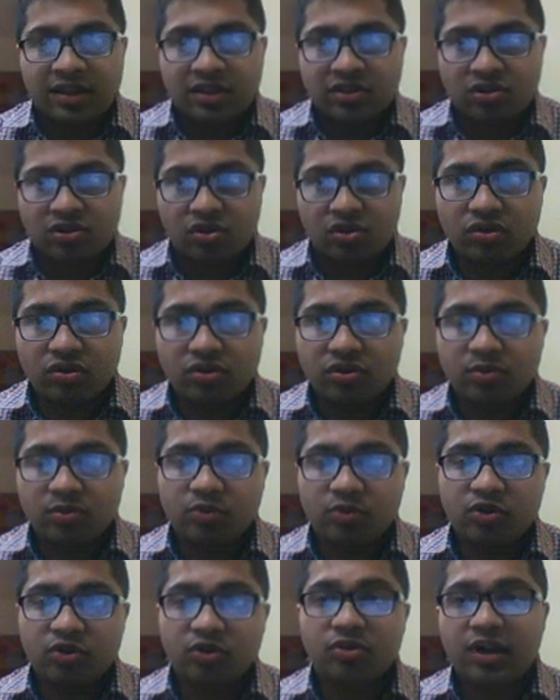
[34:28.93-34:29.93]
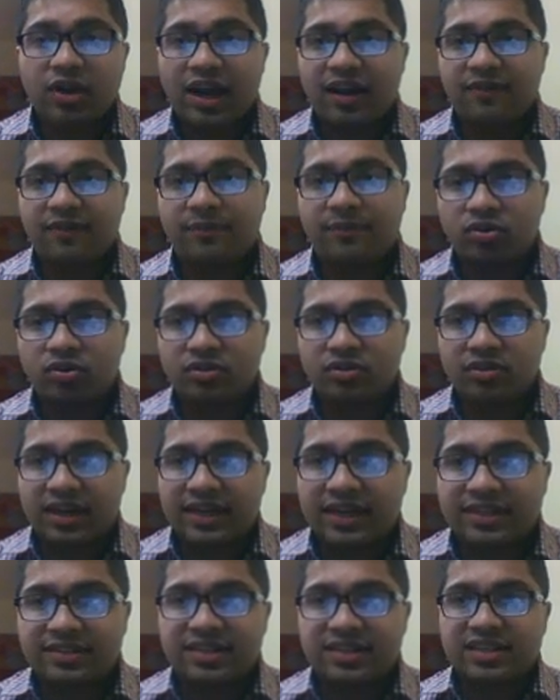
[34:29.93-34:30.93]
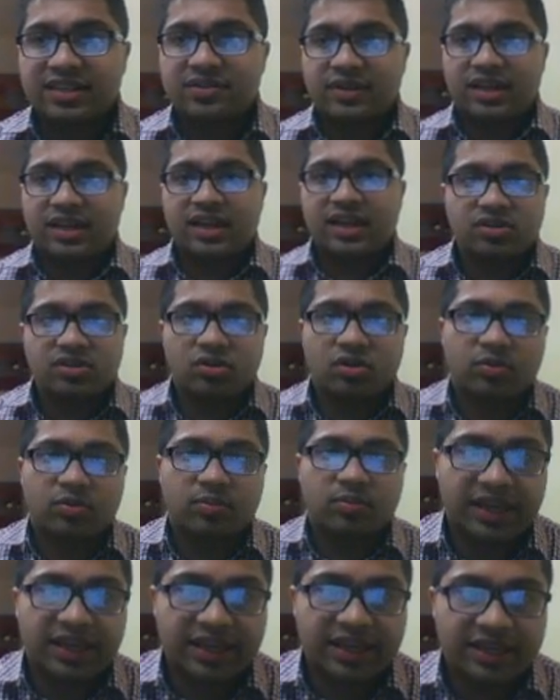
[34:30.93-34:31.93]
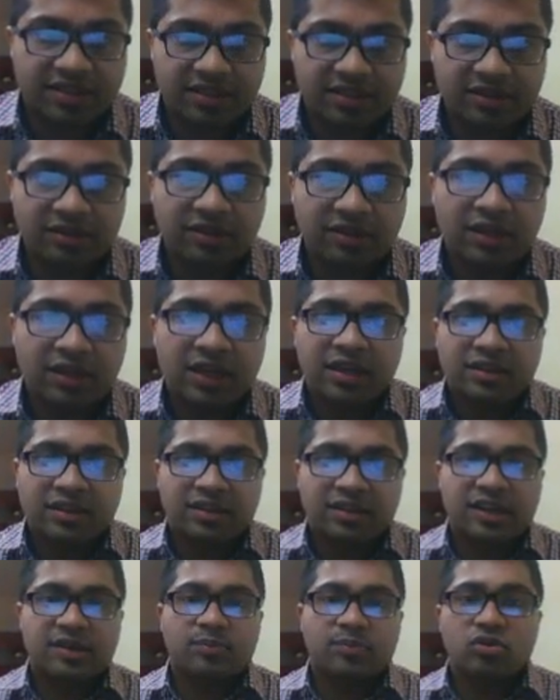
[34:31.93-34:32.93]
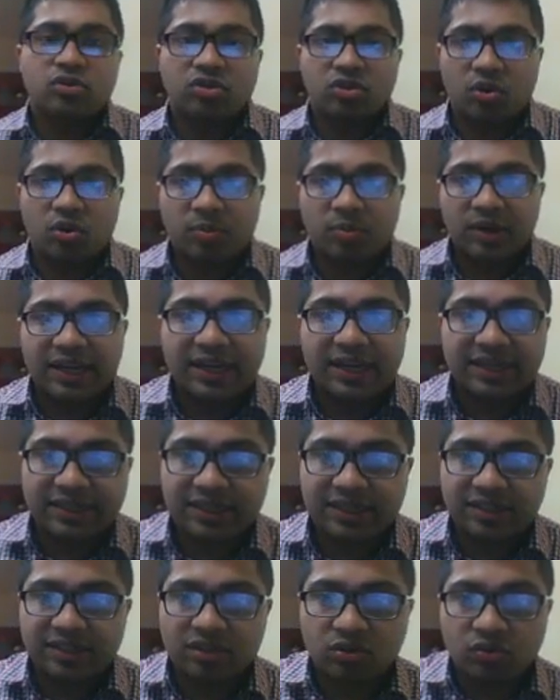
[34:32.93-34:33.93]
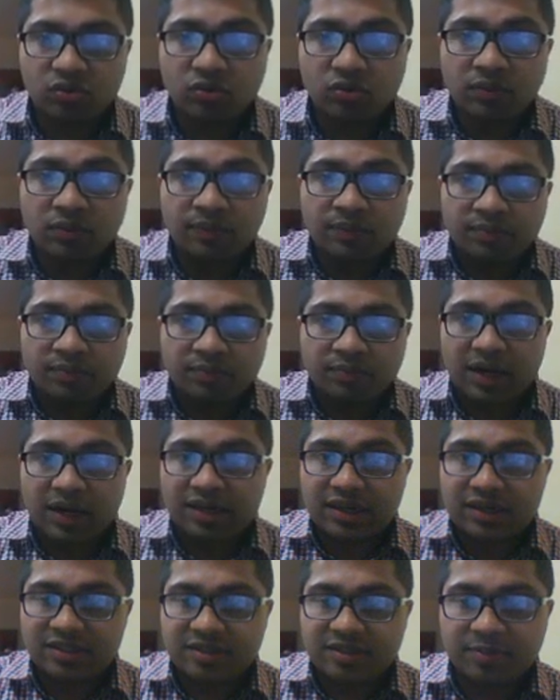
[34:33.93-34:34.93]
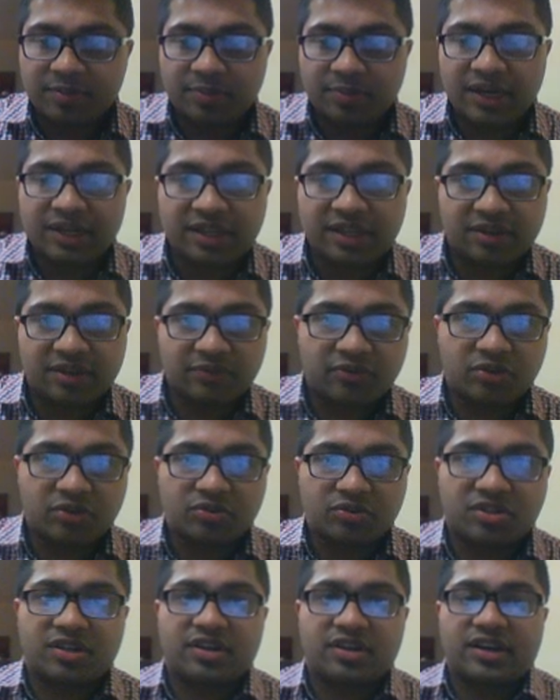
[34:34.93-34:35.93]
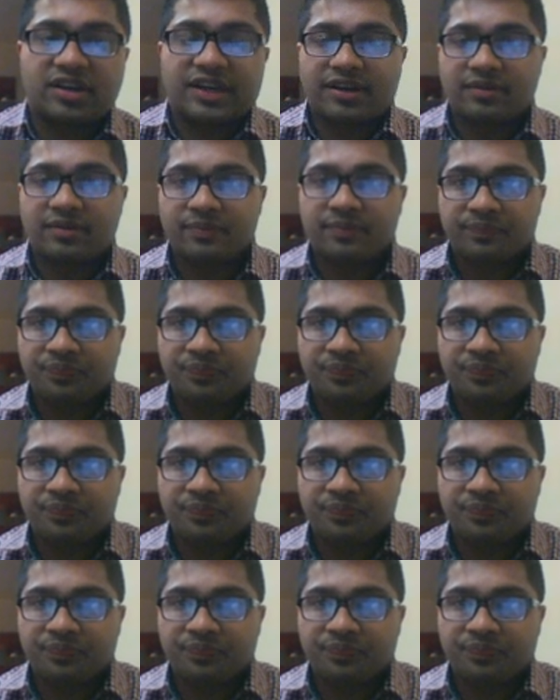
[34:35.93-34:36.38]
So you have both rights as well as obligation. They are both obligated to participate in future trade.